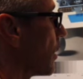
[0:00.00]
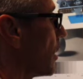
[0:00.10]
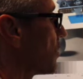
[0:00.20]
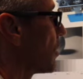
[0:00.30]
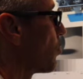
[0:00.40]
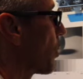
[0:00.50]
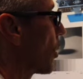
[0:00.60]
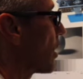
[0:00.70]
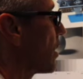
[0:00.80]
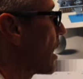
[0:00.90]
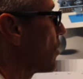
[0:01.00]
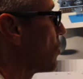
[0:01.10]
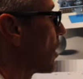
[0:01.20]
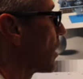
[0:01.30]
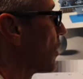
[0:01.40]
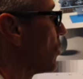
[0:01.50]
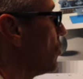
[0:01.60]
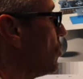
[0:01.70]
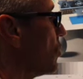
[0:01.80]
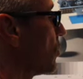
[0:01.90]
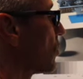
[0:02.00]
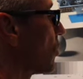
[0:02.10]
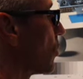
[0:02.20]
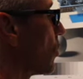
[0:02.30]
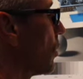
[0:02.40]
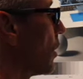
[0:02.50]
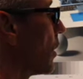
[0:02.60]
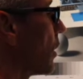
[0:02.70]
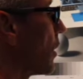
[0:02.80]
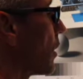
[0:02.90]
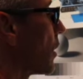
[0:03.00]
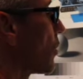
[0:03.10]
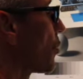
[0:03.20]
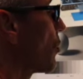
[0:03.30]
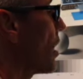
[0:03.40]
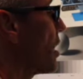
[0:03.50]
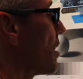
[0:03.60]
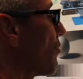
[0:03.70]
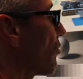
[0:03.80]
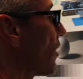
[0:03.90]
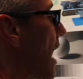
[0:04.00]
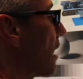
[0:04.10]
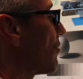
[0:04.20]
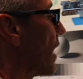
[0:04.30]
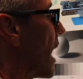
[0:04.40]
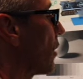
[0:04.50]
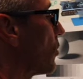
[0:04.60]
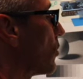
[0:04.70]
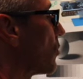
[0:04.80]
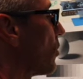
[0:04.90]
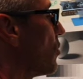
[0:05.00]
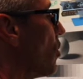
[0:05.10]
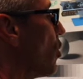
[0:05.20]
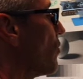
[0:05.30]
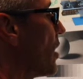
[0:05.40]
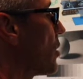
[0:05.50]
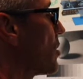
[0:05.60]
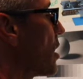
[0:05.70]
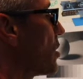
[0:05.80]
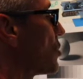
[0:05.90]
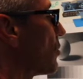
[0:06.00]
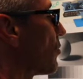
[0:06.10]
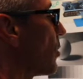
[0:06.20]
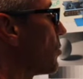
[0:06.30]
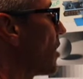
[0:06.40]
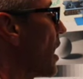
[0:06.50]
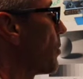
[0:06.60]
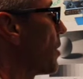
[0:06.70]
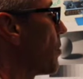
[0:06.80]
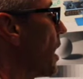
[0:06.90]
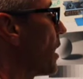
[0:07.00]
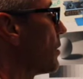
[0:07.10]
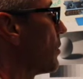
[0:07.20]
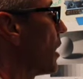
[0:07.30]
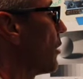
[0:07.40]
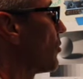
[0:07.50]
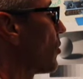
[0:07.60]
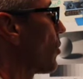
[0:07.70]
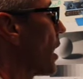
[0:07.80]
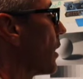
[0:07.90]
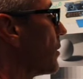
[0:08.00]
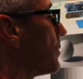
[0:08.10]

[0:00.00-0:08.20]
It's important that you get used to creating flat values. No variation from top to bottom, left to right.